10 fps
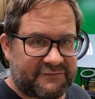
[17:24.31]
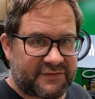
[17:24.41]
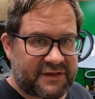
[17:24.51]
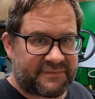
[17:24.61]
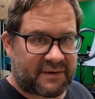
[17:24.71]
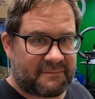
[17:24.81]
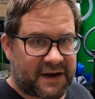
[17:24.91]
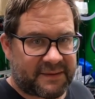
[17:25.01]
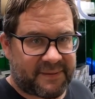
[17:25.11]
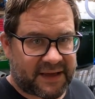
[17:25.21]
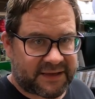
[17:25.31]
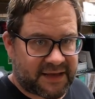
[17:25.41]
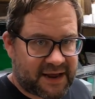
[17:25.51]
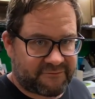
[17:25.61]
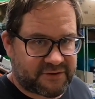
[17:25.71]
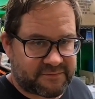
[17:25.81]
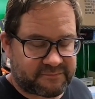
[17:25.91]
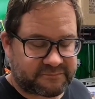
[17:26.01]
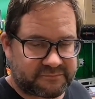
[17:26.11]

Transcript: given them their money back yet, have you?